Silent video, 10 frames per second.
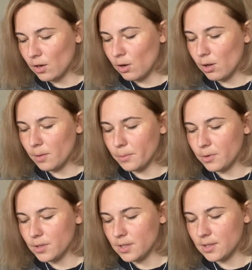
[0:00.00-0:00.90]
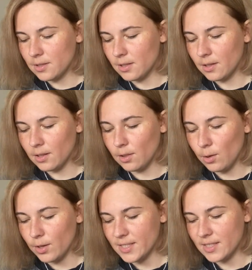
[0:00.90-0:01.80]
Almost
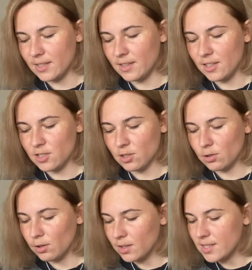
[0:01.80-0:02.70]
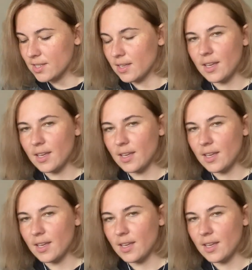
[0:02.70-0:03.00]
Lost Dishcloths,